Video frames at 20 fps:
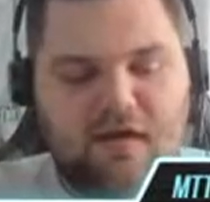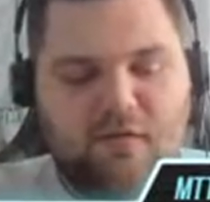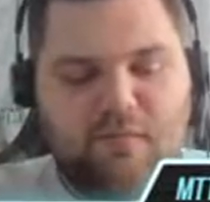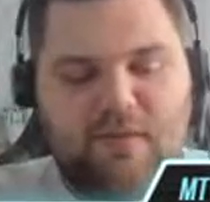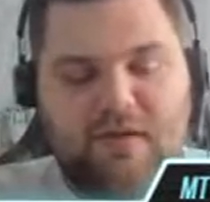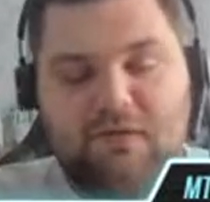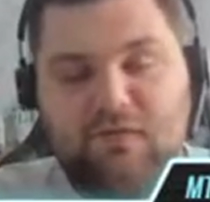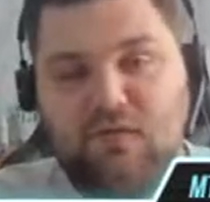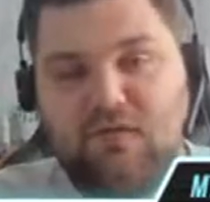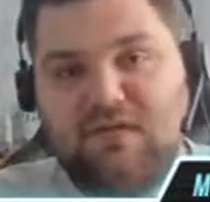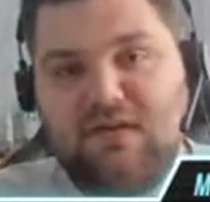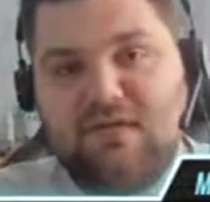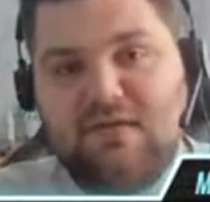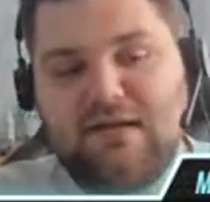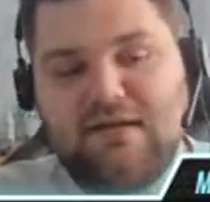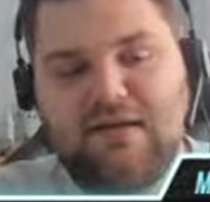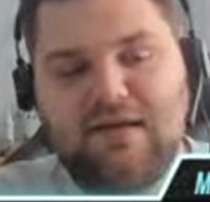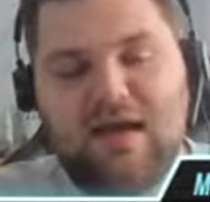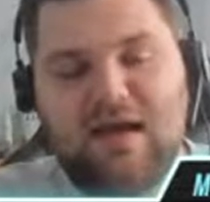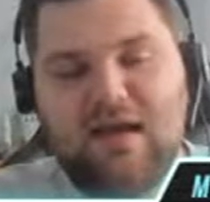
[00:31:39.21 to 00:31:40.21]
But if you see
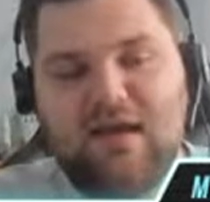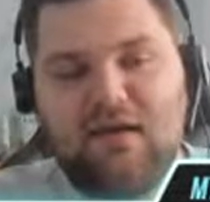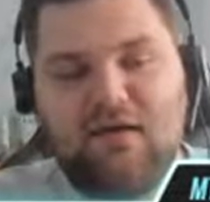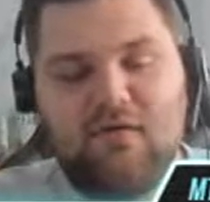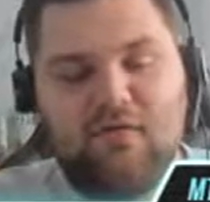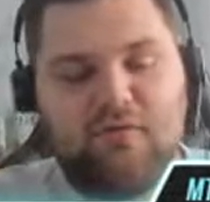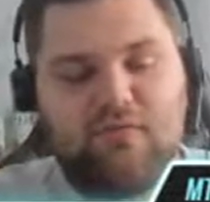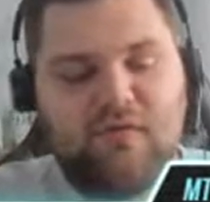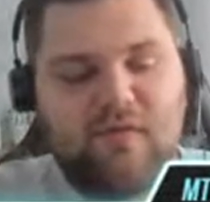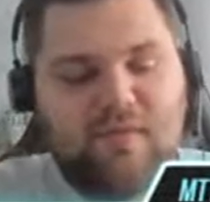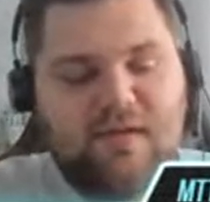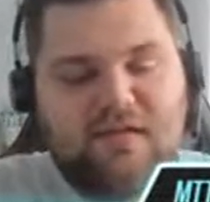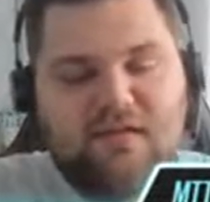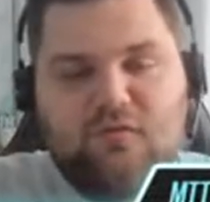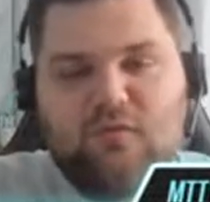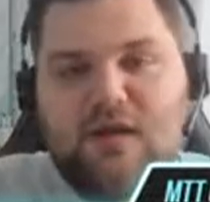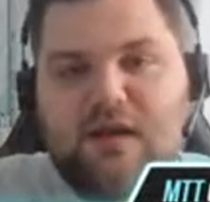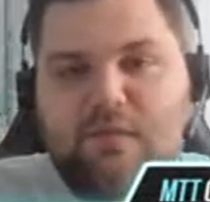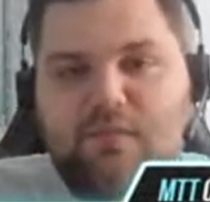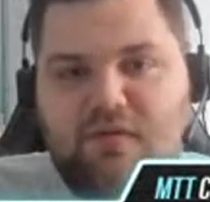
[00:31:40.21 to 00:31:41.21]
that guy 3-bets
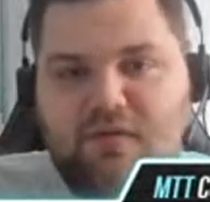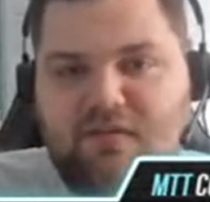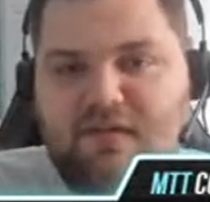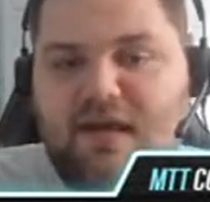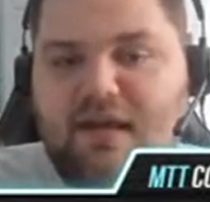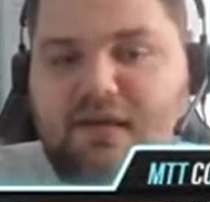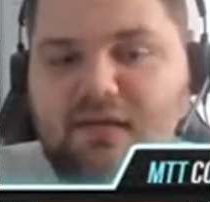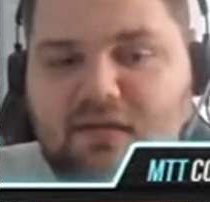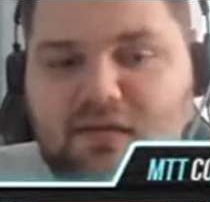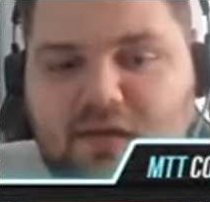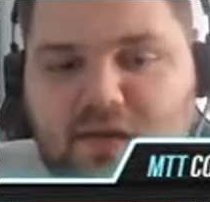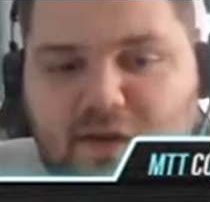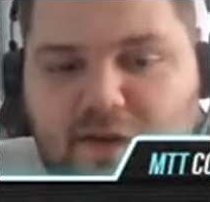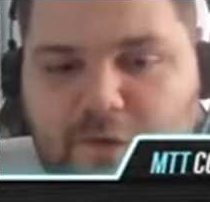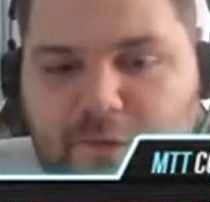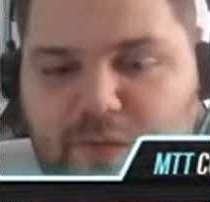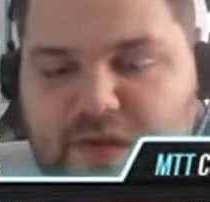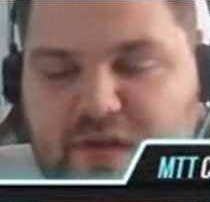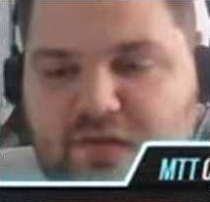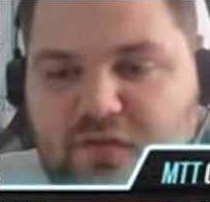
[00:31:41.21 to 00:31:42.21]
20%,
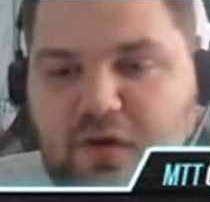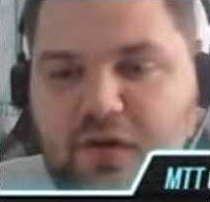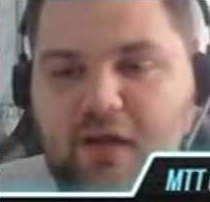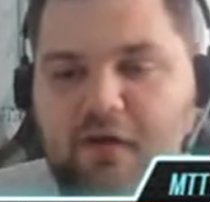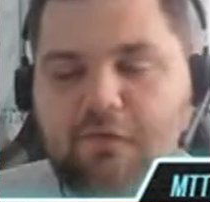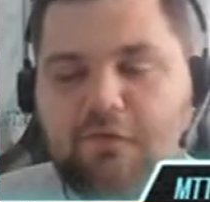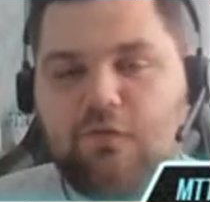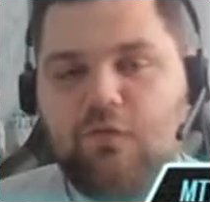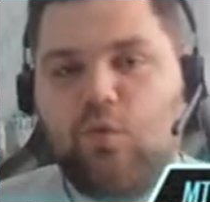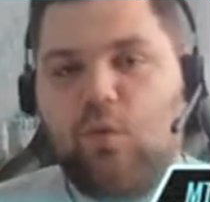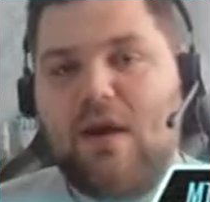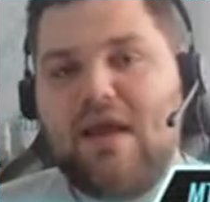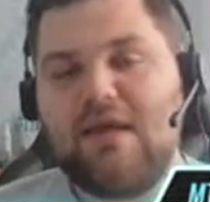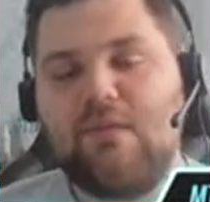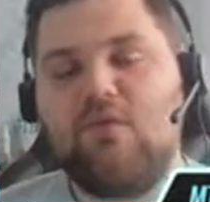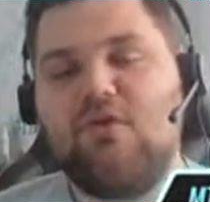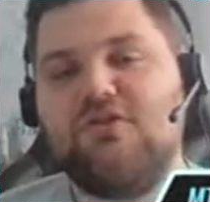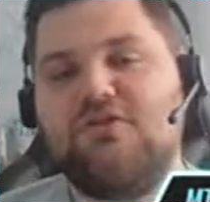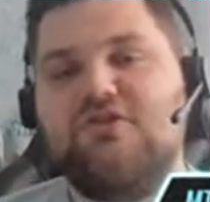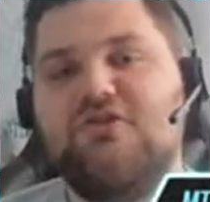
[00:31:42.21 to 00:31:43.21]
he's gonna have way
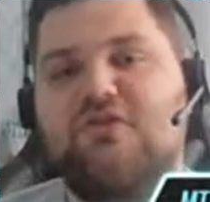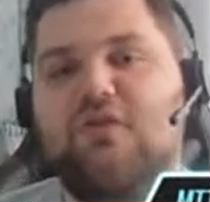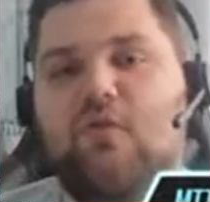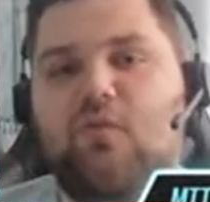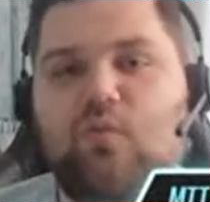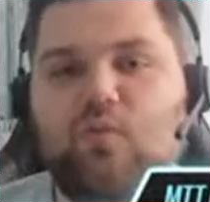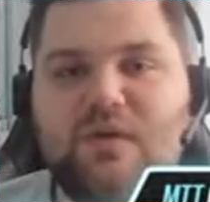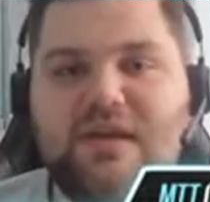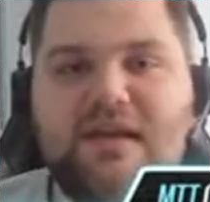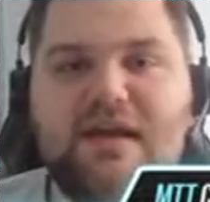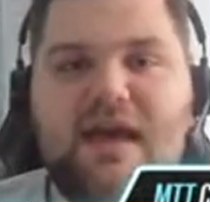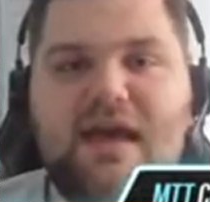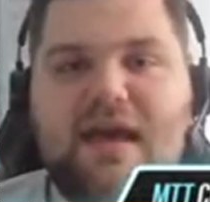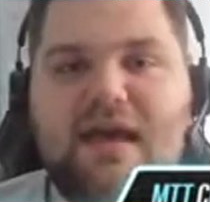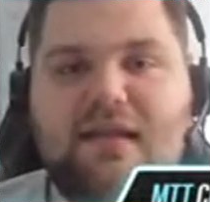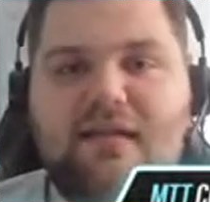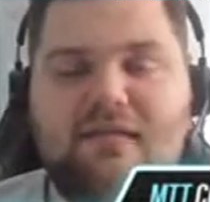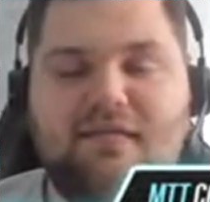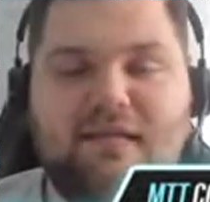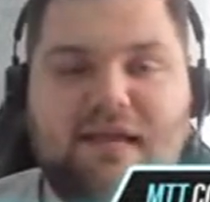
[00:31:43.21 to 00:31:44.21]
more weaker
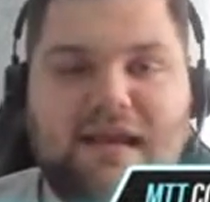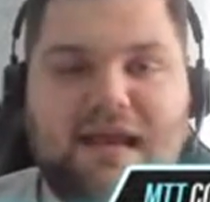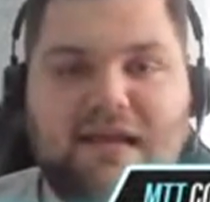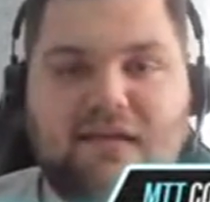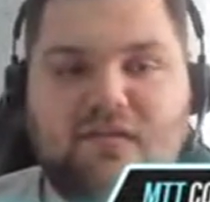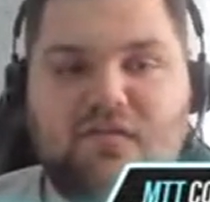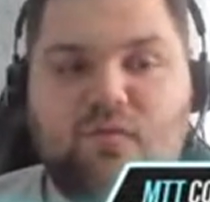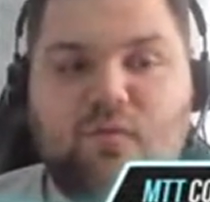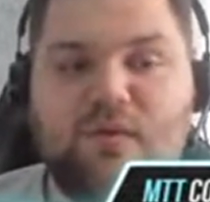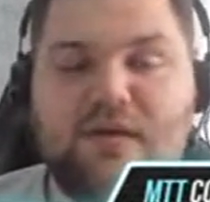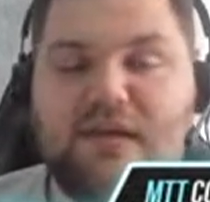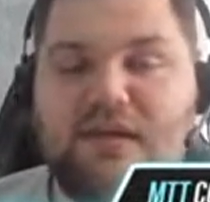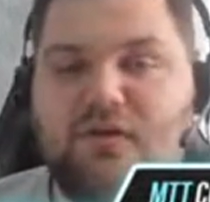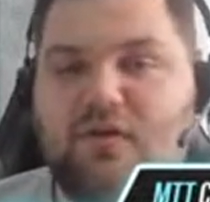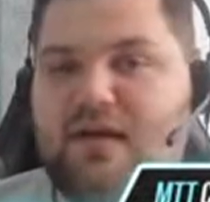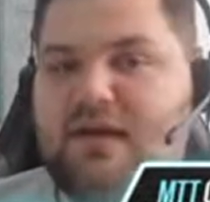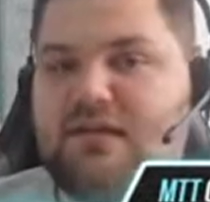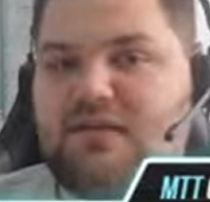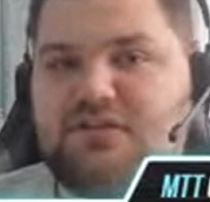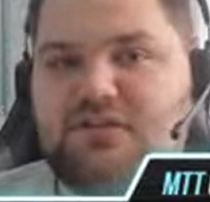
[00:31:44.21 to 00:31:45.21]
hands than ace queen
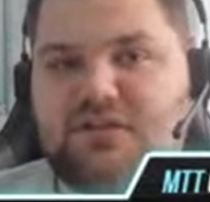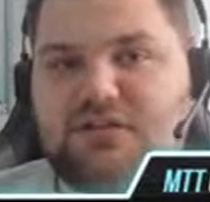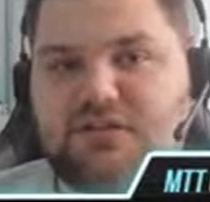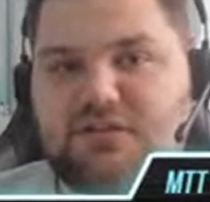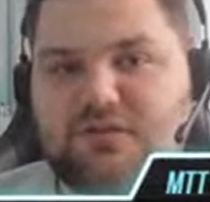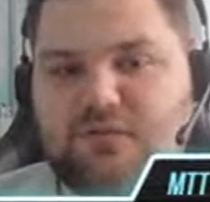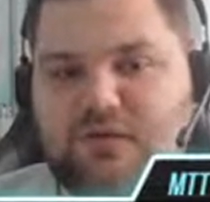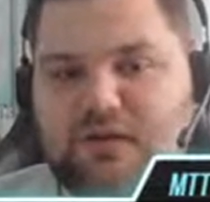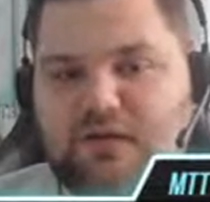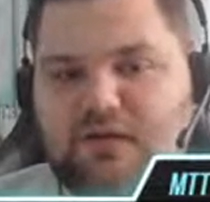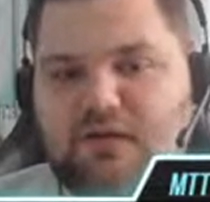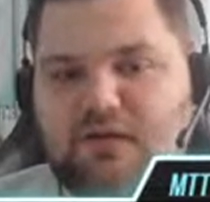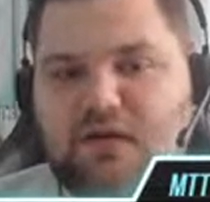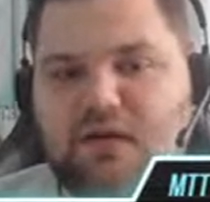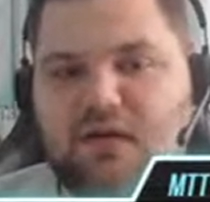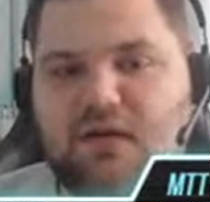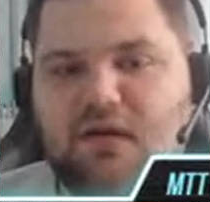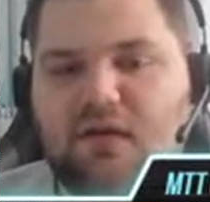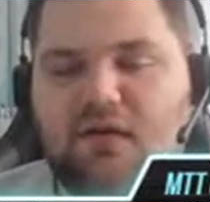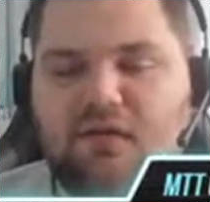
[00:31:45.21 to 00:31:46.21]
or ace jack suited.
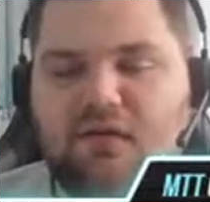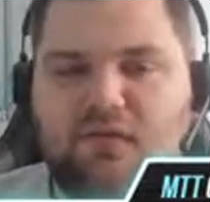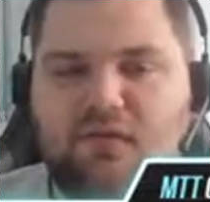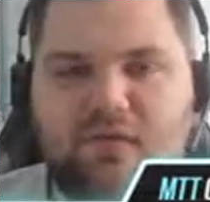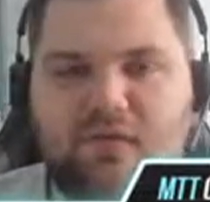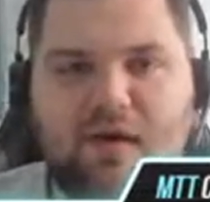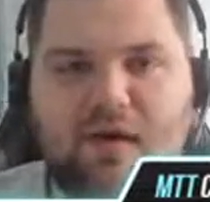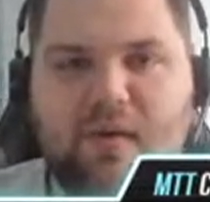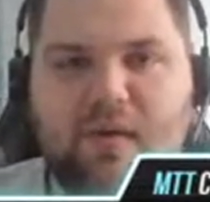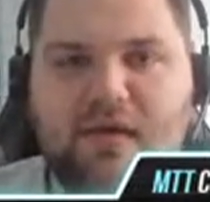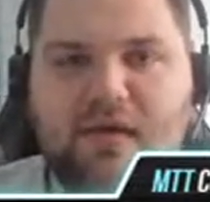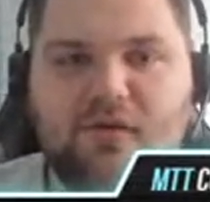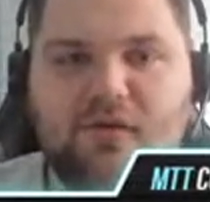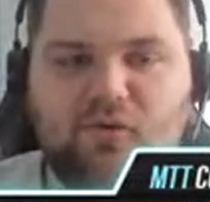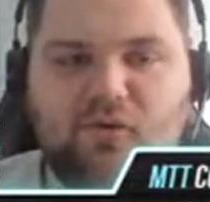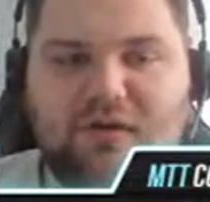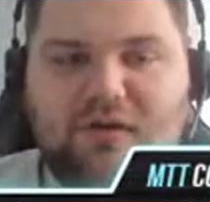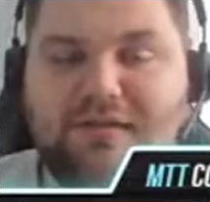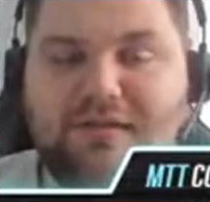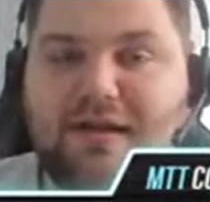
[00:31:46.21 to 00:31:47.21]
So in that way,
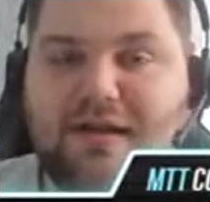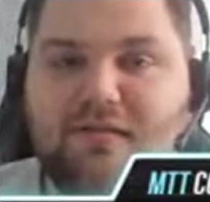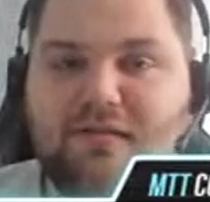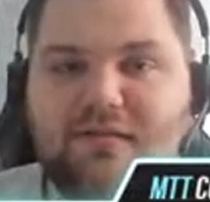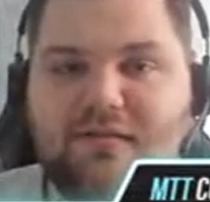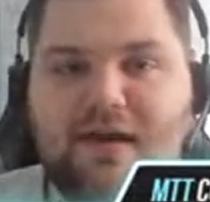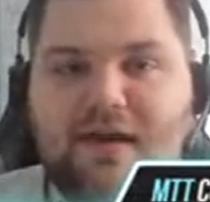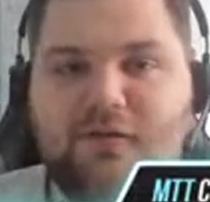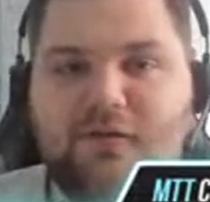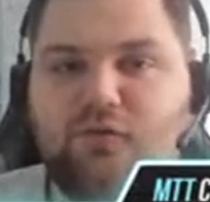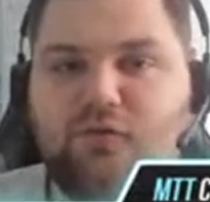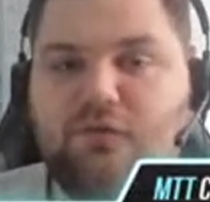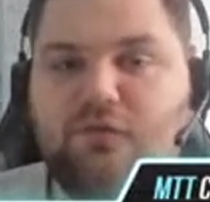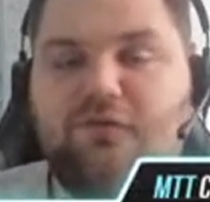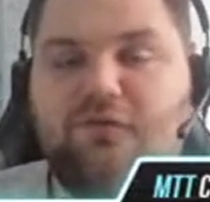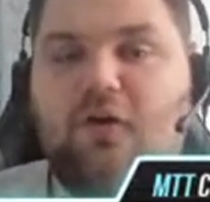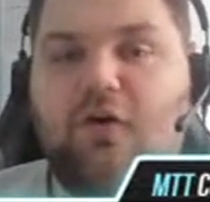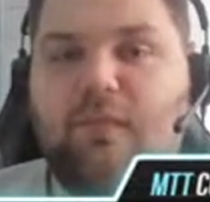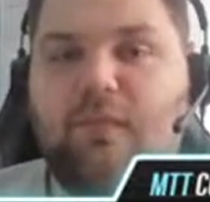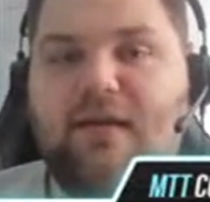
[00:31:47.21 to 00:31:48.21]
you can then start to
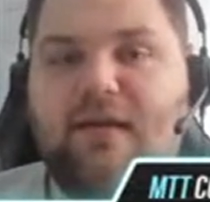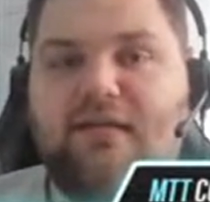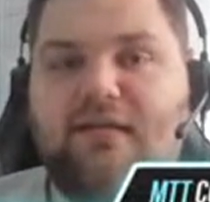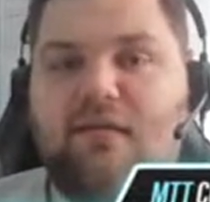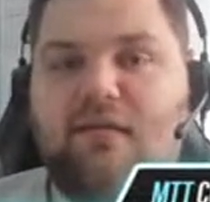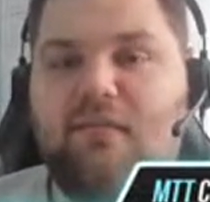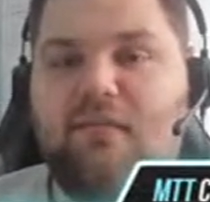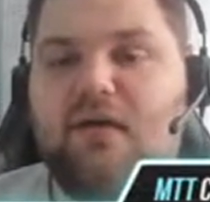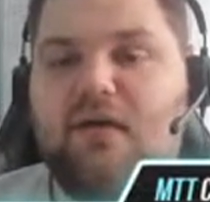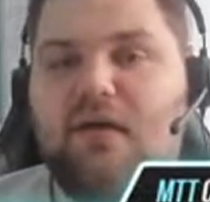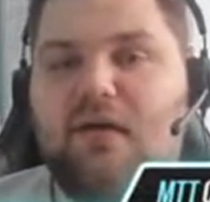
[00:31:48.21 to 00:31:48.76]
4-bet him.